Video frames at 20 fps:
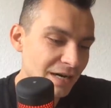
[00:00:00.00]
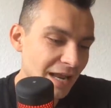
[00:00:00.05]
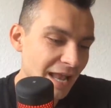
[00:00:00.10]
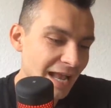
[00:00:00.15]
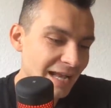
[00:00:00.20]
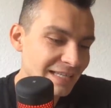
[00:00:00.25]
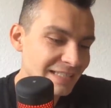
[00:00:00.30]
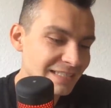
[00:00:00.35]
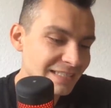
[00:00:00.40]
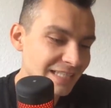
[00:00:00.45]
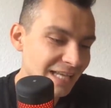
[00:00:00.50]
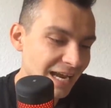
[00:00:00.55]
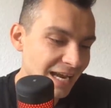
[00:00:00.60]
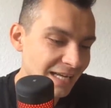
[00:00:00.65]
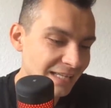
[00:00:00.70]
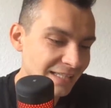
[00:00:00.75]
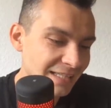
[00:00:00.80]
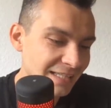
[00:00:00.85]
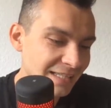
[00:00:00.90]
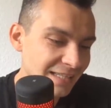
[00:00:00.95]

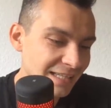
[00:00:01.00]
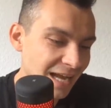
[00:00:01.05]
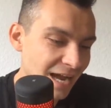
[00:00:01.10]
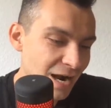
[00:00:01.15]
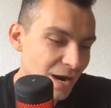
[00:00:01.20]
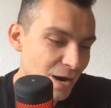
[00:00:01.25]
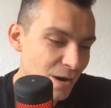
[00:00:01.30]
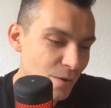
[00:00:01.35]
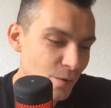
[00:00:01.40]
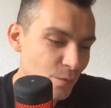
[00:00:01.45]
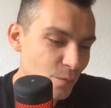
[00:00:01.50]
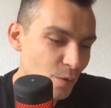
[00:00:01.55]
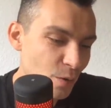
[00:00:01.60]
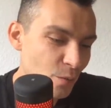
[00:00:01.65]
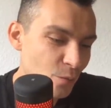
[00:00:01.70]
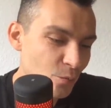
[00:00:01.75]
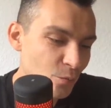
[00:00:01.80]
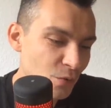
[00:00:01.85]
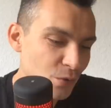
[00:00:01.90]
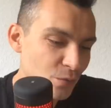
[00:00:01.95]
excited how
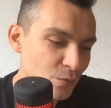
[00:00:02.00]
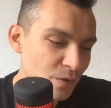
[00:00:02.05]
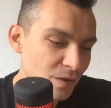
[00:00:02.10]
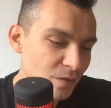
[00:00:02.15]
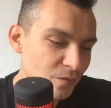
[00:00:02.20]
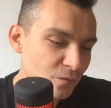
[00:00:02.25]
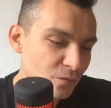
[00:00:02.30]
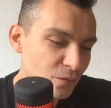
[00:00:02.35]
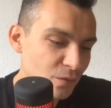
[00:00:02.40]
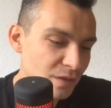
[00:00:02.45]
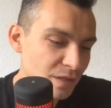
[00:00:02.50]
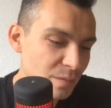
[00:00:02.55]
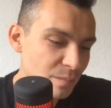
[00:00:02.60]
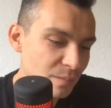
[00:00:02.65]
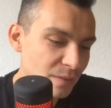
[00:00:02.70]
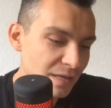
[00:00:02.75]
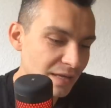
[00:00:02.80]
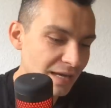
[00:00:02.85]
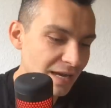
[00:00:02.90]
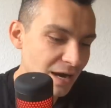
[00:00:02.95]
we will further
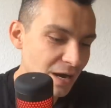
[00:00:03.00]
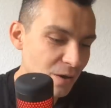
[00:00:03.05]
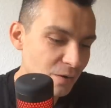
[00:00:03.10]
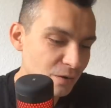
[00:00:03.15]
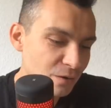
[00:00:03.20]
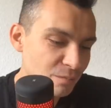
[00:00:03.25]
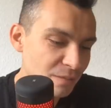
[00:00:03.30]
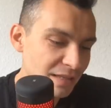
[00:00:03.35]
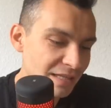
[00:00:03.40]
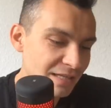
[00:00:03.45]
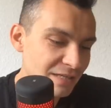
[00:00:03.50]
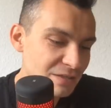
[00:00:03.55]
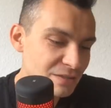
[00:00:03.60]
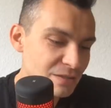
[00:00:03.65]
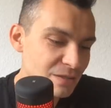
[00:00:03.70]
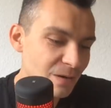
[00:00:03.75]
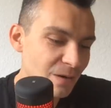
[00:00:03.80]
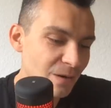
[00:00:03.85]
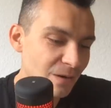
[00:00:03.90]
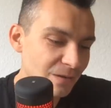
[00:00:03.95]
play out. But
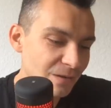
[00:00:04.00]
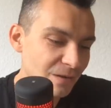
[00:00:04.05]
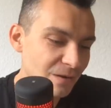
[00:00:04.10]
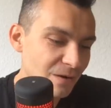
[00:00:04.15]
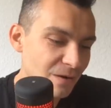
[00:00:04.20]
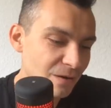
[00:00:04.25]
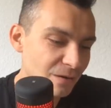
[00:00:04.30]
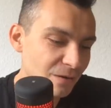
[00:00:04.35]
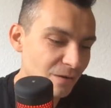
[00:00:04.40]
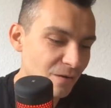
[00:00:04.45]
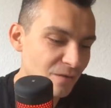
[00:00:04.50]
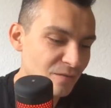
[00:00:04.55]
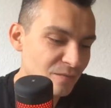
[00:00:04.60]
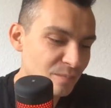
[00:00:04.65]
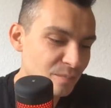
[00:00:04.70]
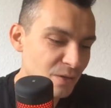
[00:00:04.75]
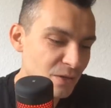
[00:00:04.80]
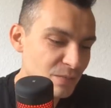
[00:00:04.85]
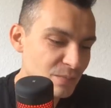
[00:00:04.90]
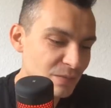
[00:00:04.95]
there's a lot
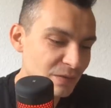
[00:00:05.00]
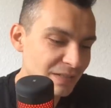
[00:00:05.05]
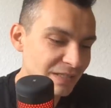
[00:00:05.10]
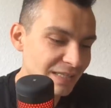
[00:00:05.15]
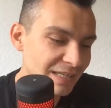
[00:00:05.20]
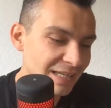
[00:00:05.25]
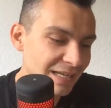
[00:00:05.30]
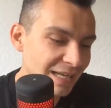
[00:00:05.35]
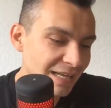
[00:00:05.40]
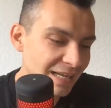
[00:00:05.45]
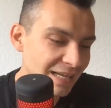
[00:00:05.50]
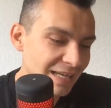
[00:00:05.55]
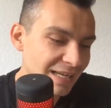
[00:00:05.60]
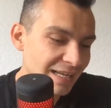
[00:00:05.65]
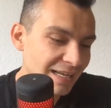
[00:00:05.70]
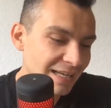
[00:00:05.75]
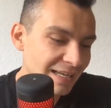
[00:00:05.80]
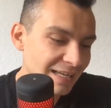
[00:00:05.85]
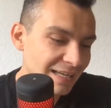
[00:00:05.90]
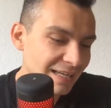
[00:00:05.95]
of people
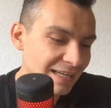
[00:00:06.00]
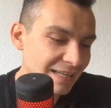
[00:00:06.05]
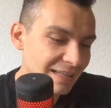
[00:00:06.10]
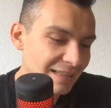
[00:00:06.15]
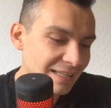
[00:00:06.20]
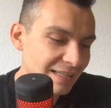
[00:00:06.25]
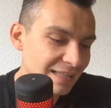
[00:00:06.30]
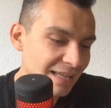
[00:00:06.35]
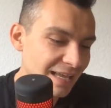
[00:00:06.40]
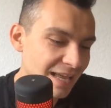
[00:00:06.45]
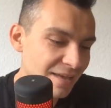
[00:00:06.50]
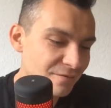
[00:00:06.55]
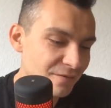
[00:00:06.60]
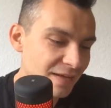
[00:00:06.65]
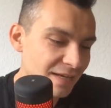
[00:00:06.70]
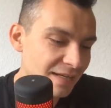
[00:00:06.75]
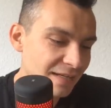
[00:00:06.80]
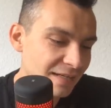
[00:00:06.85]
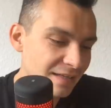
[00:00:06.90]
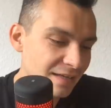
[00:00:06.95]
that
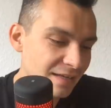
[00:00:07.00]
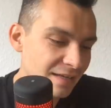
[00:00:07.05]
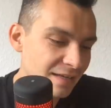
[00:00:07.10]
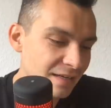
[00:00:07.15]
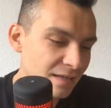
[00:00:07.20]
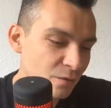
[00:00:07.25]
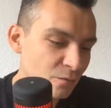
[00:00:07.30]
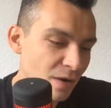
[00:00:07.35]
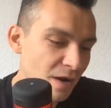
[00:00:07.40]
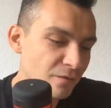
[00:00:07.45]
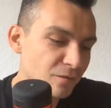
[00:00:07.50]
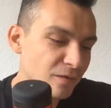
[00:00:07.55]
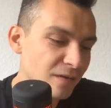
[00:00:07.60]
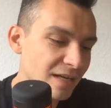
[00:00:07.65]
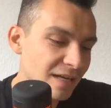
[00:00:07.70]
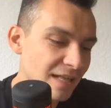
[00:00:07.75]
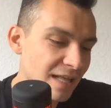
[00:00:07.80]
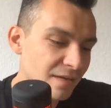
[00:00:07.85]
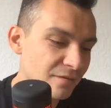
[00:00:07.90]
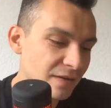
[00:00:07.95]
having
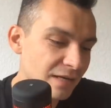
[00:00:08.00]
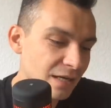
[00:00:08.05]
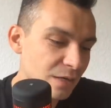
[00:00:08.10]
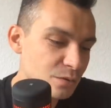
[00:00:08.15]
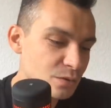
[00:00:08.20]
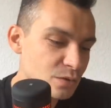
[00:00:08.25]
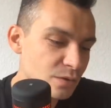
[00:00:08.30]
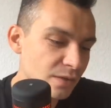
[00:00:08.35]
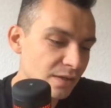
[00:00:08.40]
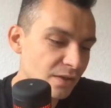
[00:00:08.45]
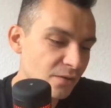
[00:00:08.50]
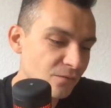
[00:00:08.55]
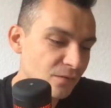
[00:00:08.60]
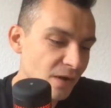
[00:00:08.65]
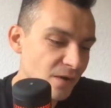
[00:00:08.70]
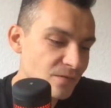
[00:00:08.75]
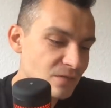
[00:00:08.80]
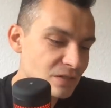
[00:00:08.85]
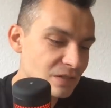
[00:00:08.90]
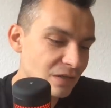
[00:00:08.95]
Rafael having now
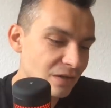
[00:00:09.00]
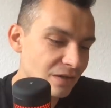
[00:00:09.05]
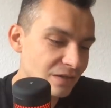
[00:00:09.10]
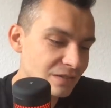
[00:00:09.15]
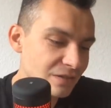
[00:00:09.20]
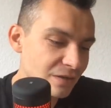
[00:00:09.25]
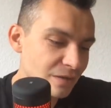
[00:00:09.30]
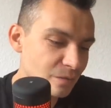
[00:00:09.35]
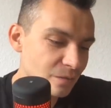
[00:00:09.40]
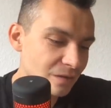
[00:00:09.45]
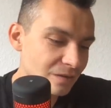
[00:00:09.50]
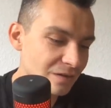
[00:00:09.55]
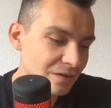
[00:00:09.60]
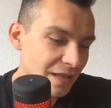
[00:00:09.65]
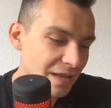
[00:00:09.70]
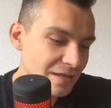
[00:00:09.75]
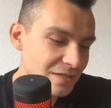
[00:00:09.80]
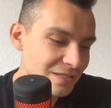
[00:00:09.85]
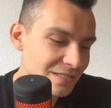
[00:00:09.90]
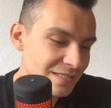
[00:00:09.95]
35 stocks.
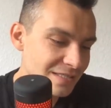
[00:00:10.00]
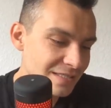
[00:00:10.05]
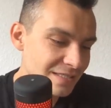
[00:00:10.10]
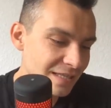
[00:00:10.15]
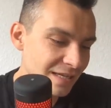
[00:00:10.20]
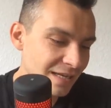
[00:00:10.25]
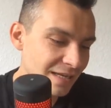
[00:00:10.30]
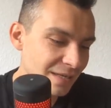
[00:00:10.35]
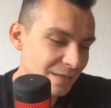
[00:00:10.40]
Congratulations.